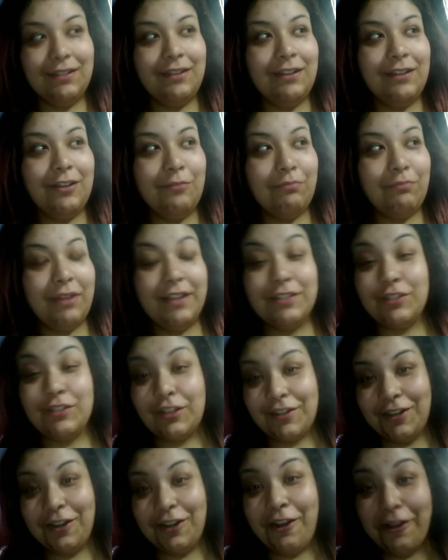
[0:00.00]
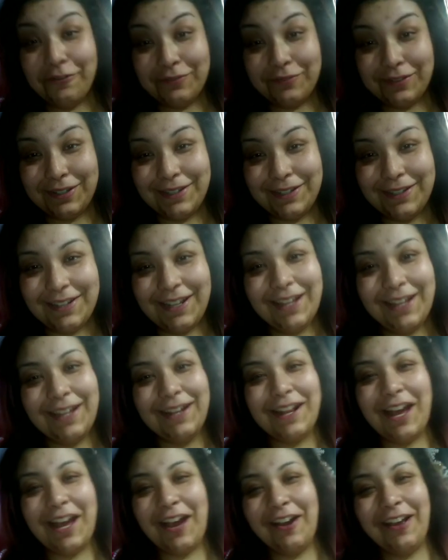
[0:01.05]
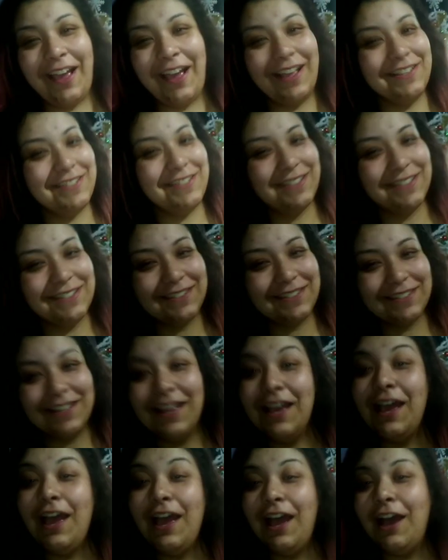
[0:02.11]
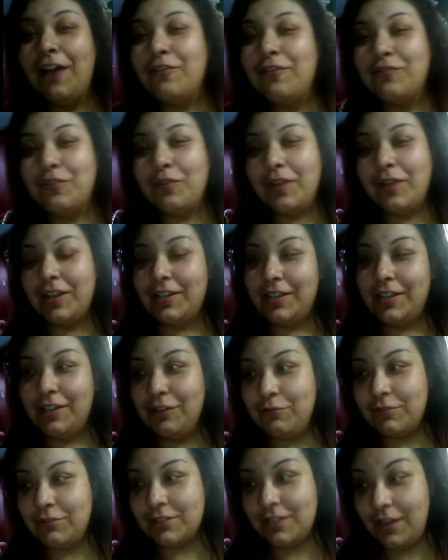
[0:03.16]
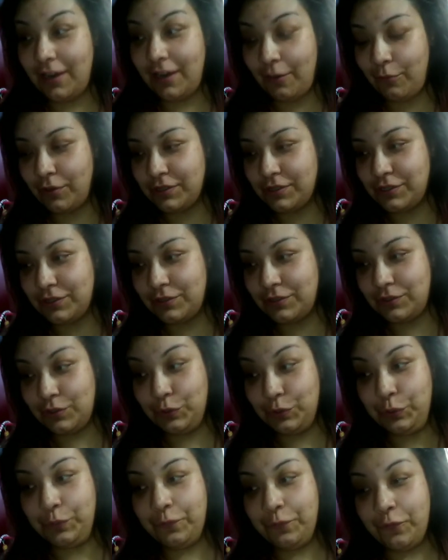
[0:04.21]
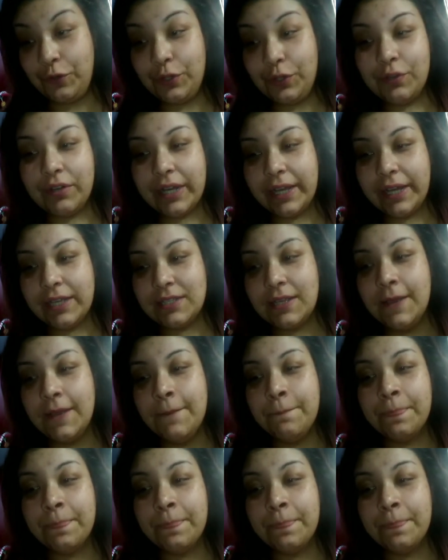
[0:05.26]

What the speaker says: I started off good, and now I just have no idea what I want to do for you guys.